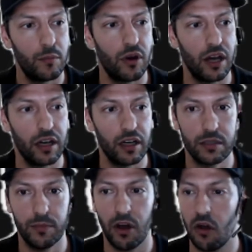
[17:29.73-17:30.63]

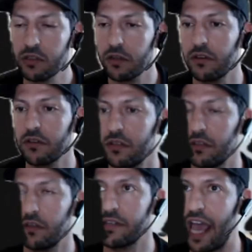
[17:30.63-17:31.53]
product, but also there's
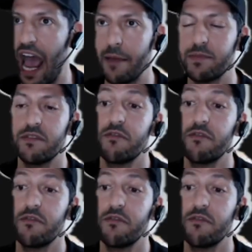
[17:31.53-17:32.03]
there's apps,